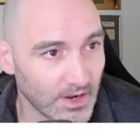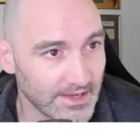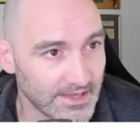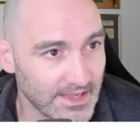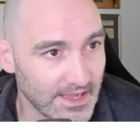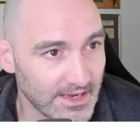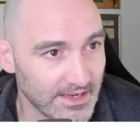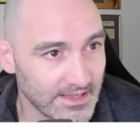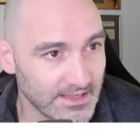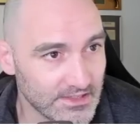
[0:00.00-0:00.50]
I
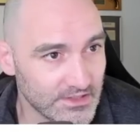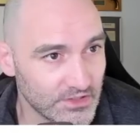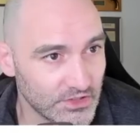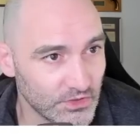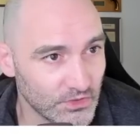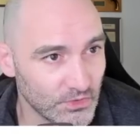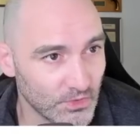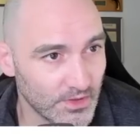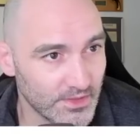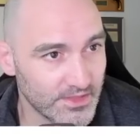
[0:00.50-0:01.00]
get
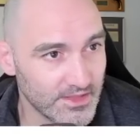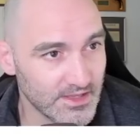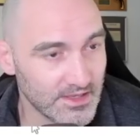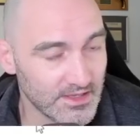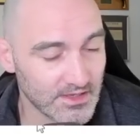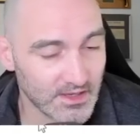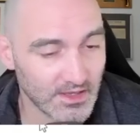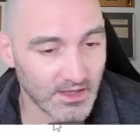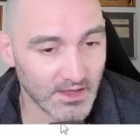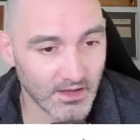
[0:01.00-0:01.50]
into
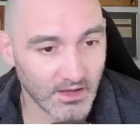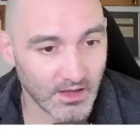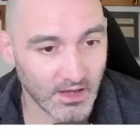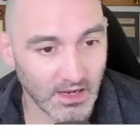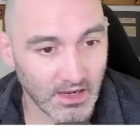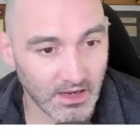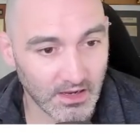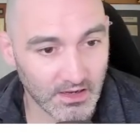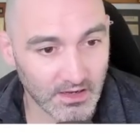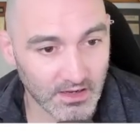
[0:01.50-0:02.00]
the
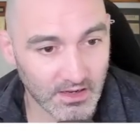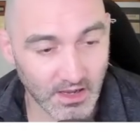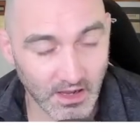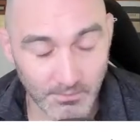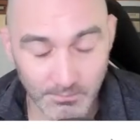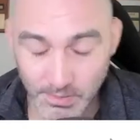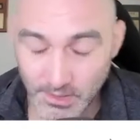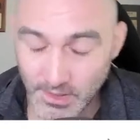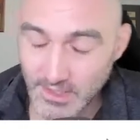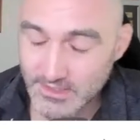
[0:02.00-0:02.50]
uh,
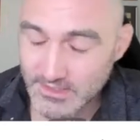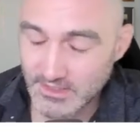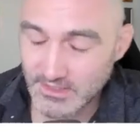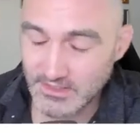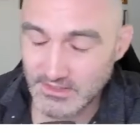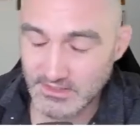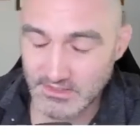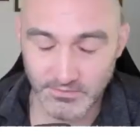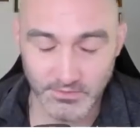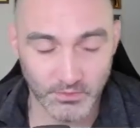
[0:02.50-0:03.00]

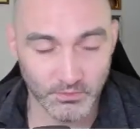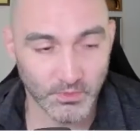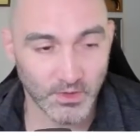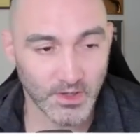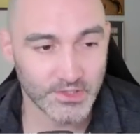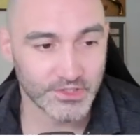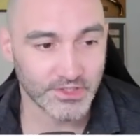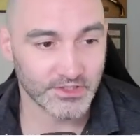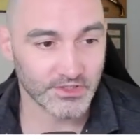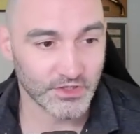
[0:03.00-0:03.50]
complexities of the
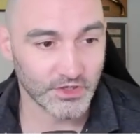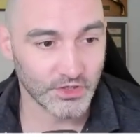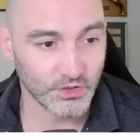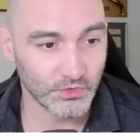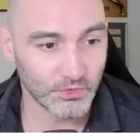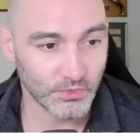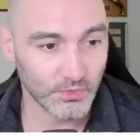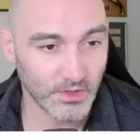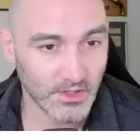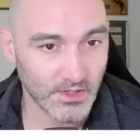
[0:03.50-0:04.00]
Russian
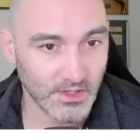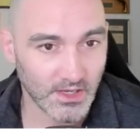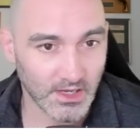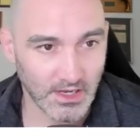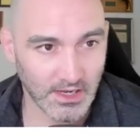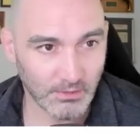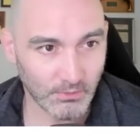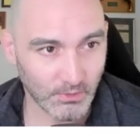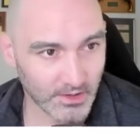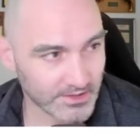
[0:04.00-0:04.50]
coup,
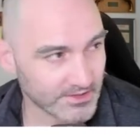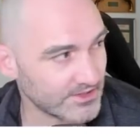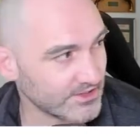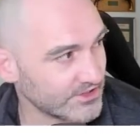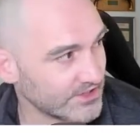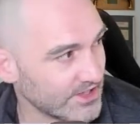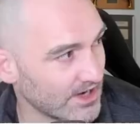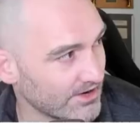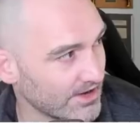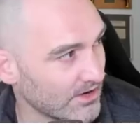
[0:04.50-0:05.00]
I wanted to
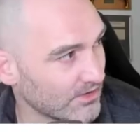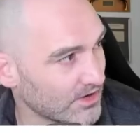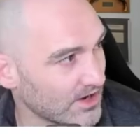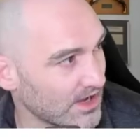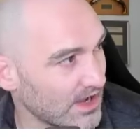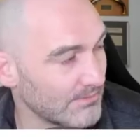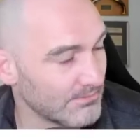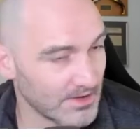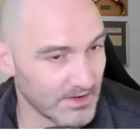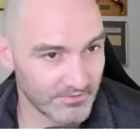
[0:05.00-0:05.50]
shout out
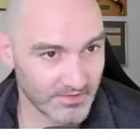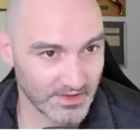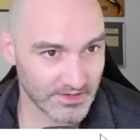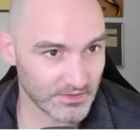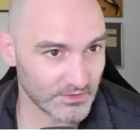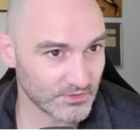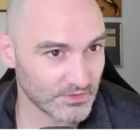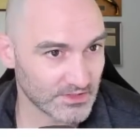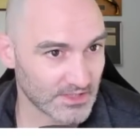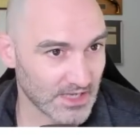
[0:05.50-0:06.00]
Combat Vet
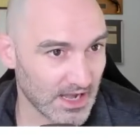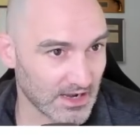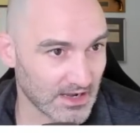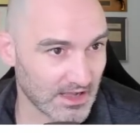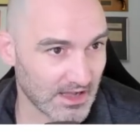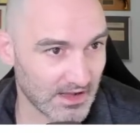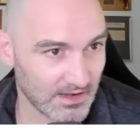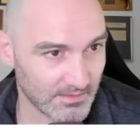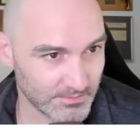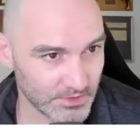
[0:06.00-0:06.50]
News dot
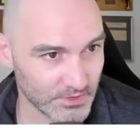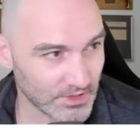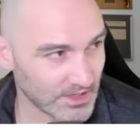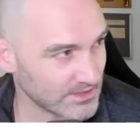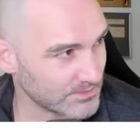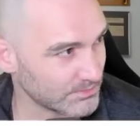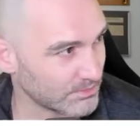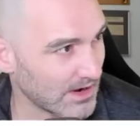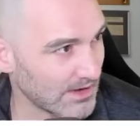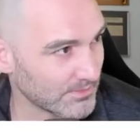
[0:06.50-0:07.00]
com. You
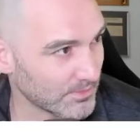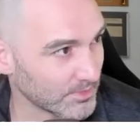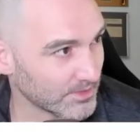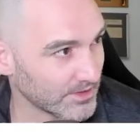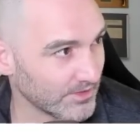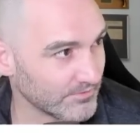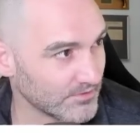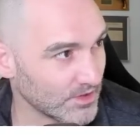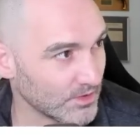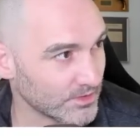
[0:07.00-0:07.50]
guys probably
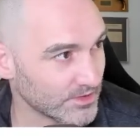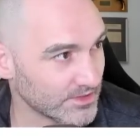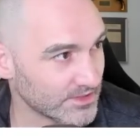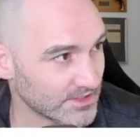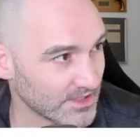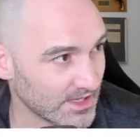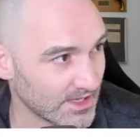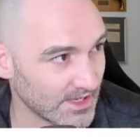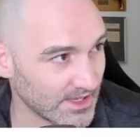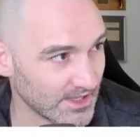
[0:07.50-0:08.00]
have noticed
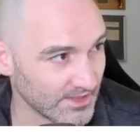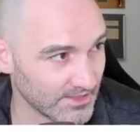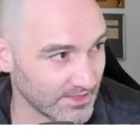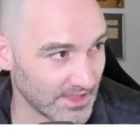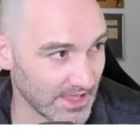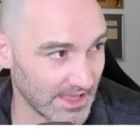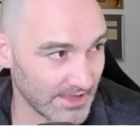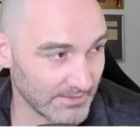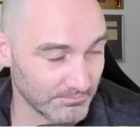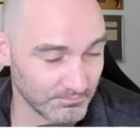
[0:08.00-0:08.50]

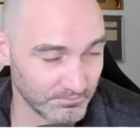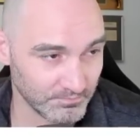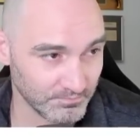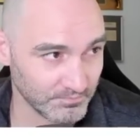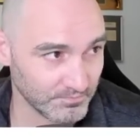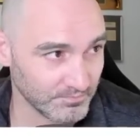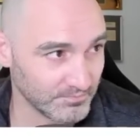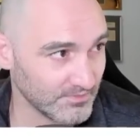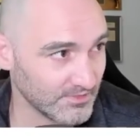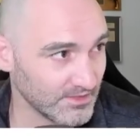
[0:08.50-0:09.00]
that
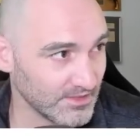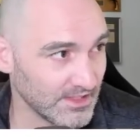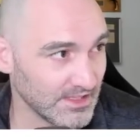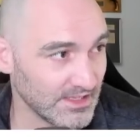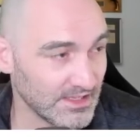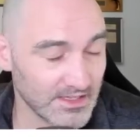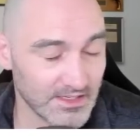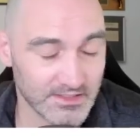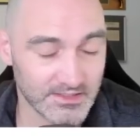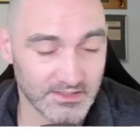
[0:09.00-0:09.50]

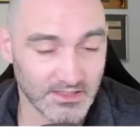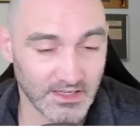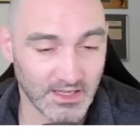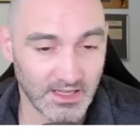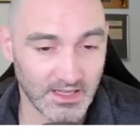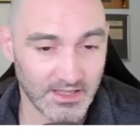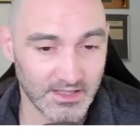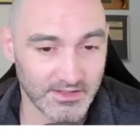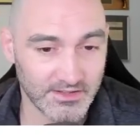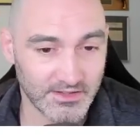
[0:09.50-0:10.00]
the
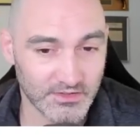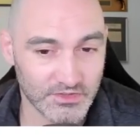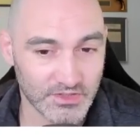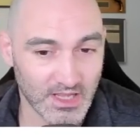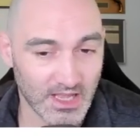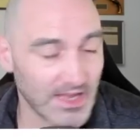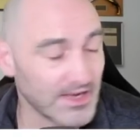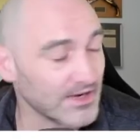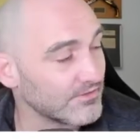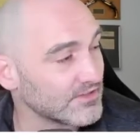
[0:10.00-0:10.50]
uh, there's
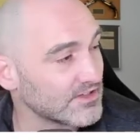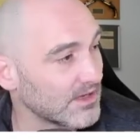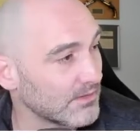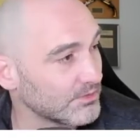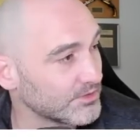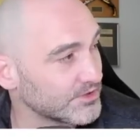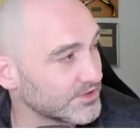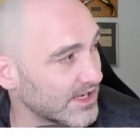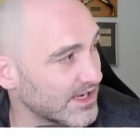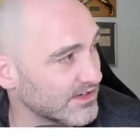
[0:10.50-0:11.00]
kind of a
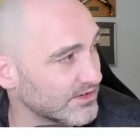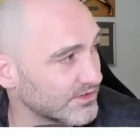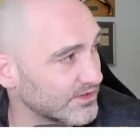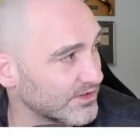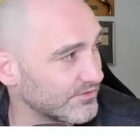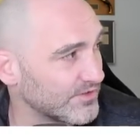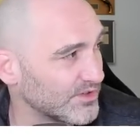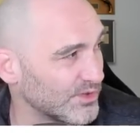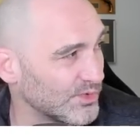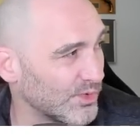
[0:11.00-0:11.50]
double standard
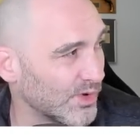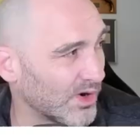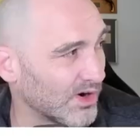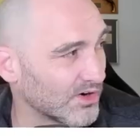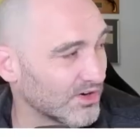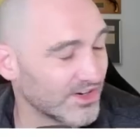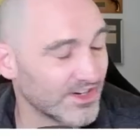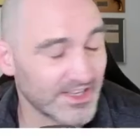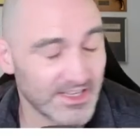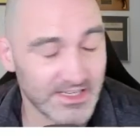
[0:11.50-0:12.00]
if you
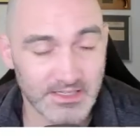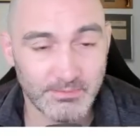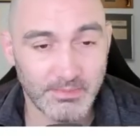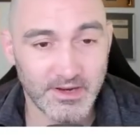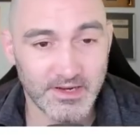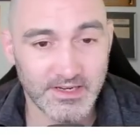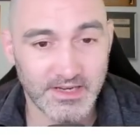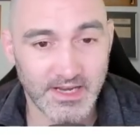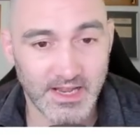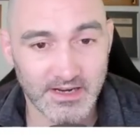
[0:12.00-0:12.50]
are an
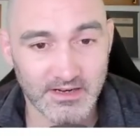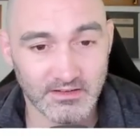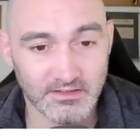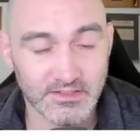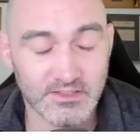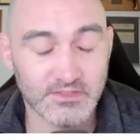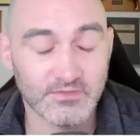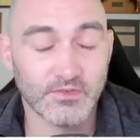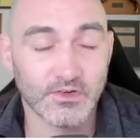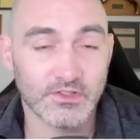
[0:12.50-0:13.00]
independent
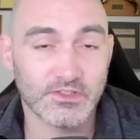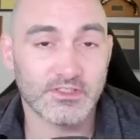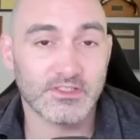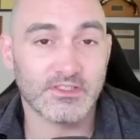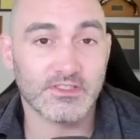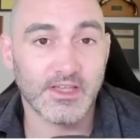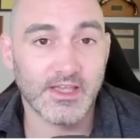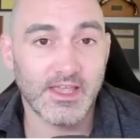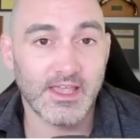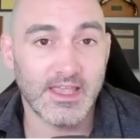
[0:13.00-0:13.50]
analyst
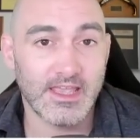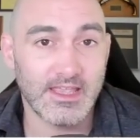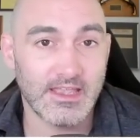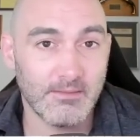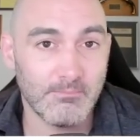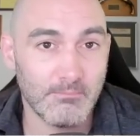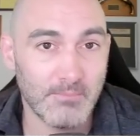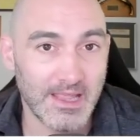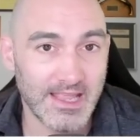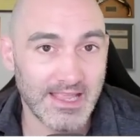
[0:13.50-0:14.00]
versus a
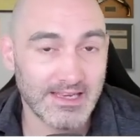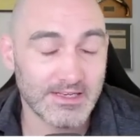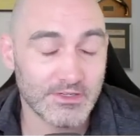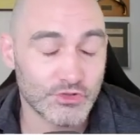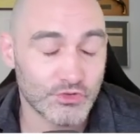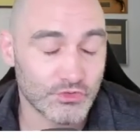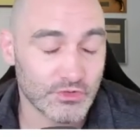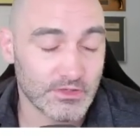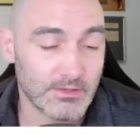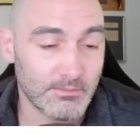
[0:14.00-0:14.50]

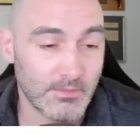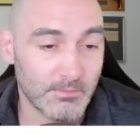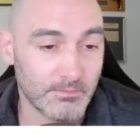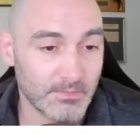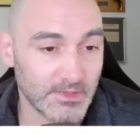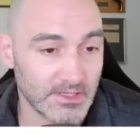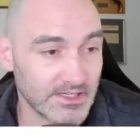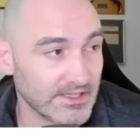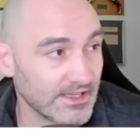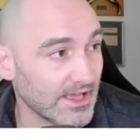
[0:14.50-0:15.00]
mainstream
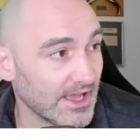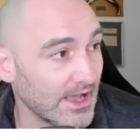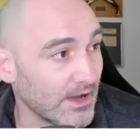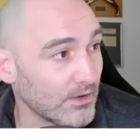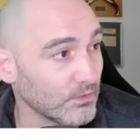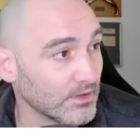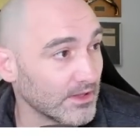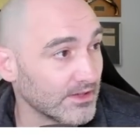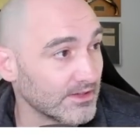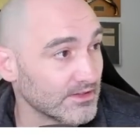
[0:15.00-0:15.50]
media
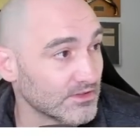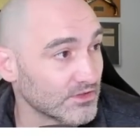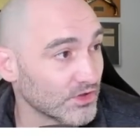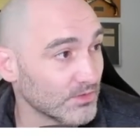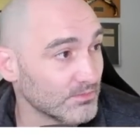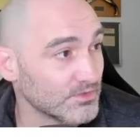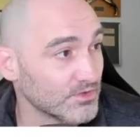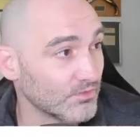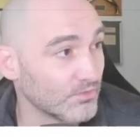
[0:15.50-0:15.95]
outlet in terms of